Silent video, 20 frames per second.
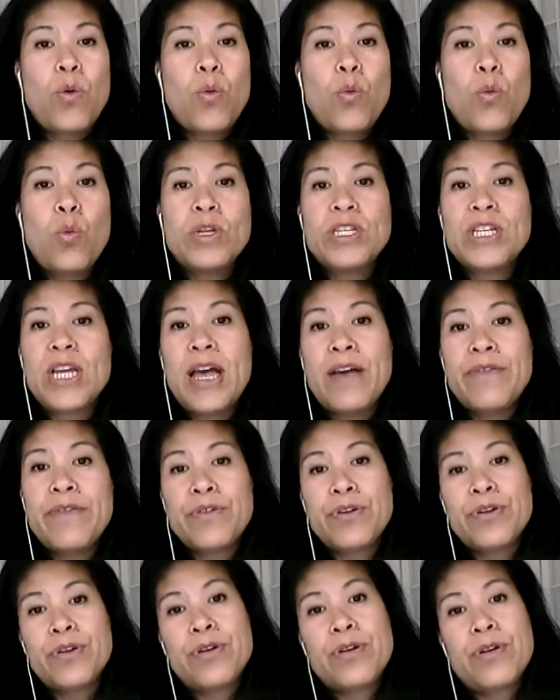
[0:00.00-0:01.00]

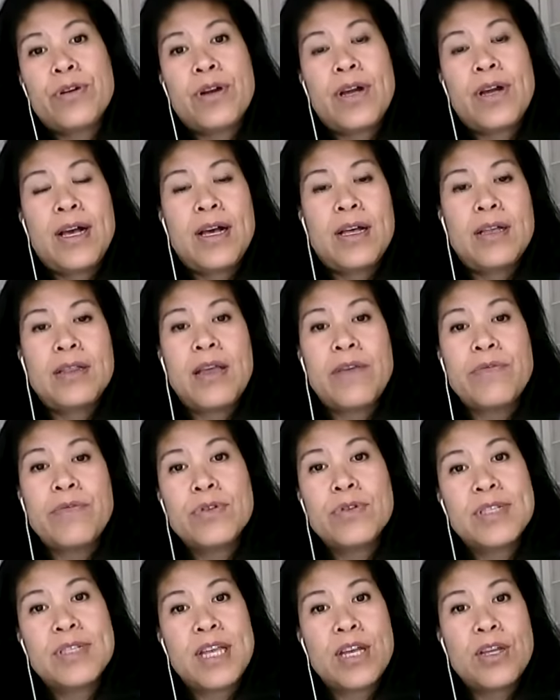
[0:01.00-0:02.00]
whichever
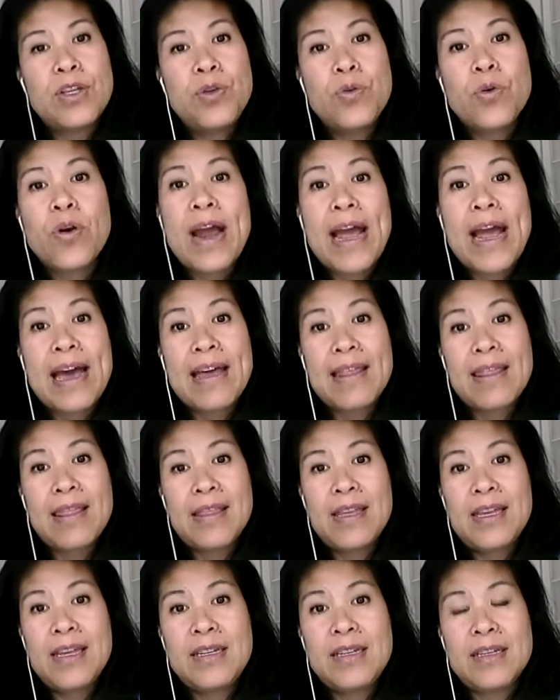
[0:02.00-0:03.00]
levels that your
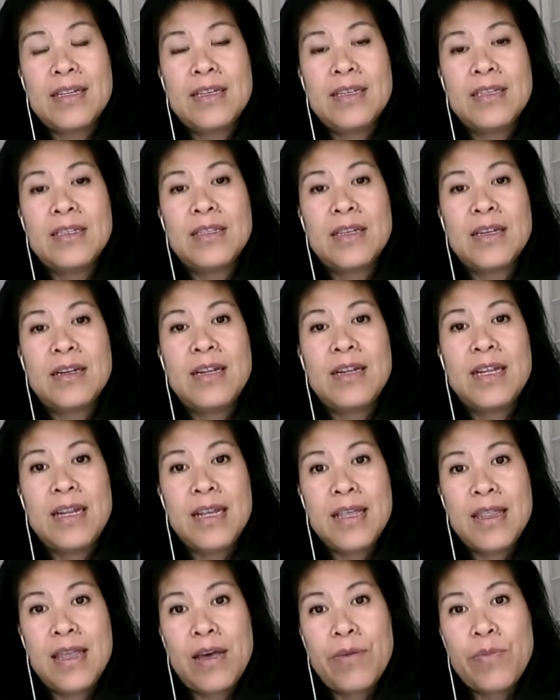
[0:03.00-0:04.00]
athlete is
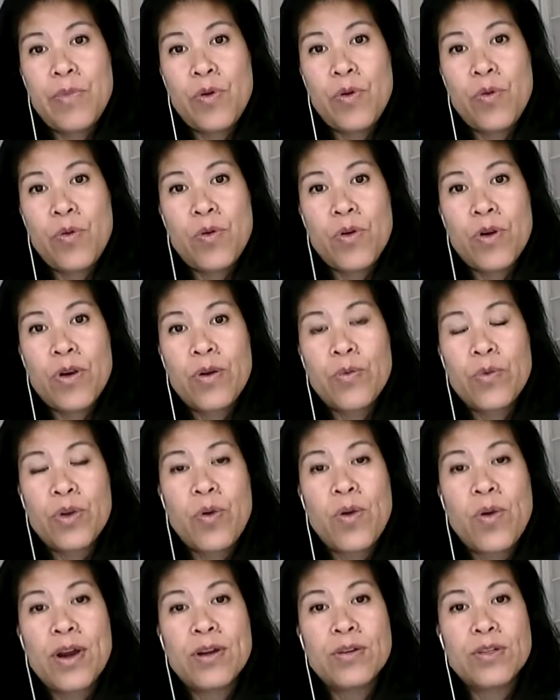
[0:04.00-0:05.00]
needing them or
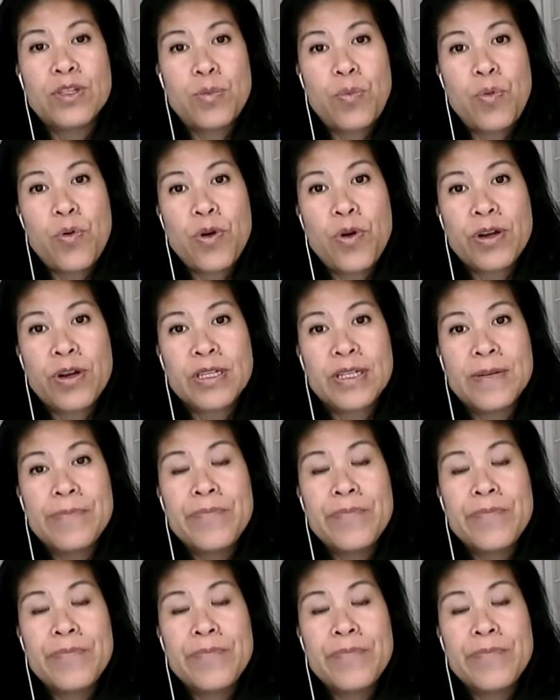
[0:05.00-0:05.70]
requires support.